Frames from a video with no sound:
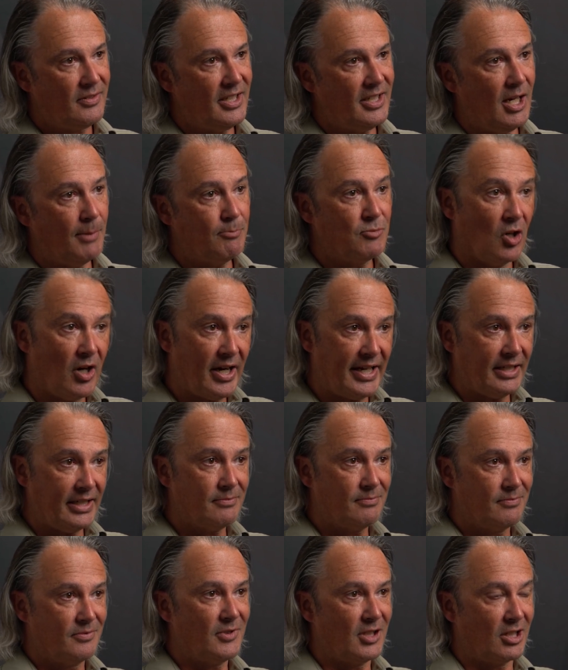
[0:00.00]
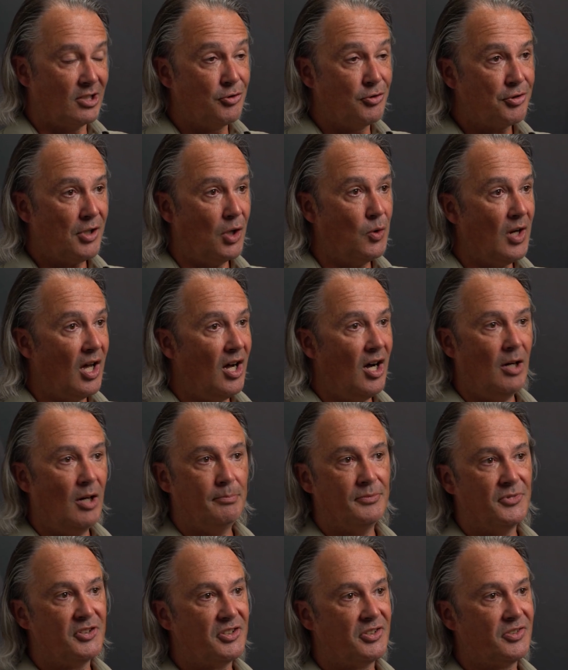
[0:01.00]
the upright, the control
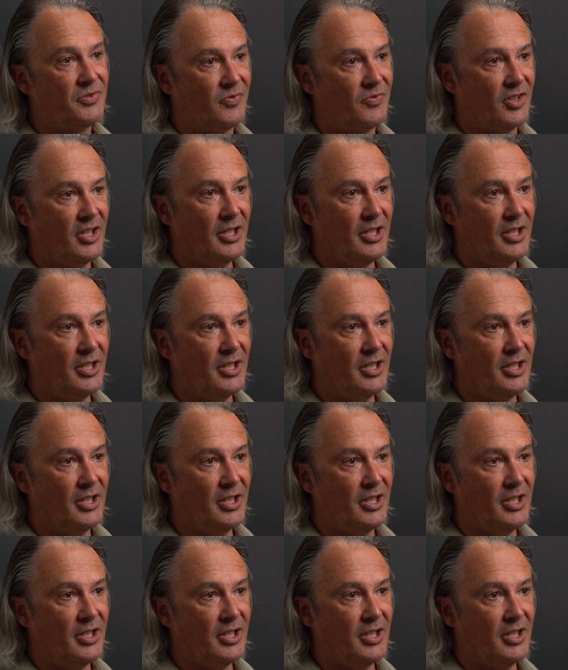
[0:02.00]
arms,